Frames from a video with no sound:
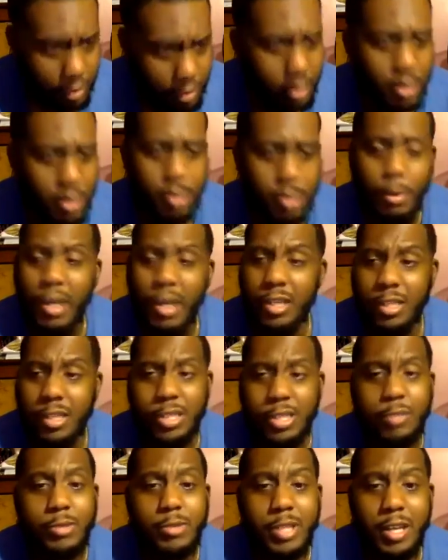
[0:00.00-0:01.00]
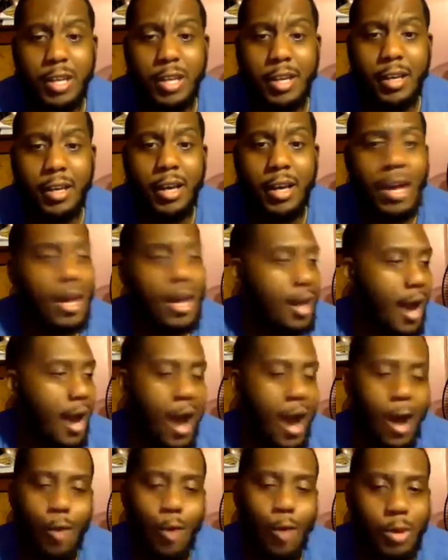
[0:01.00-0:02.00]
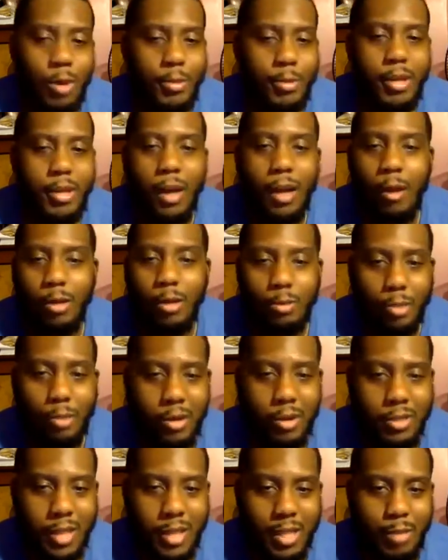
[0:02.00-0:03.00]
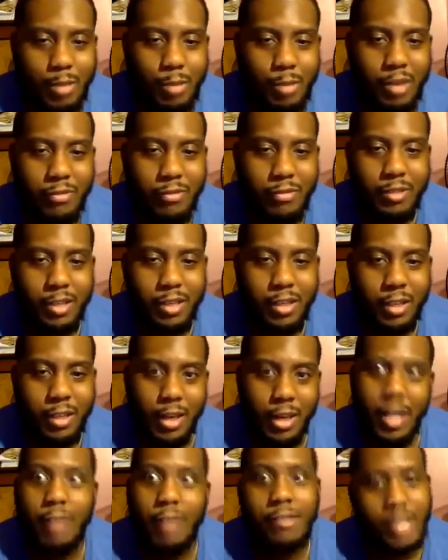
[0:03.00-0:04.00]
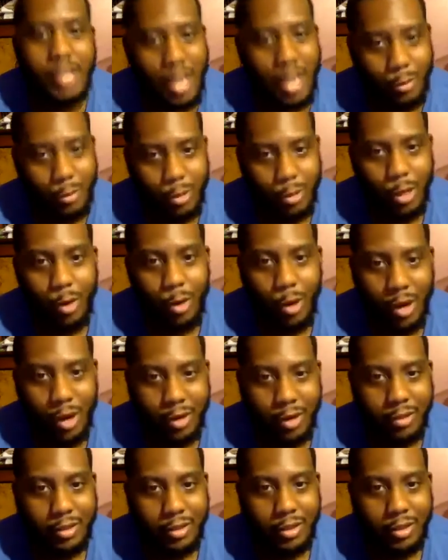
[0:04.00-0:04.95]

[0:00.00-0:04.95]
Because basically she was saying, I don't want to be the only person that have to pay for dinner every time we go out.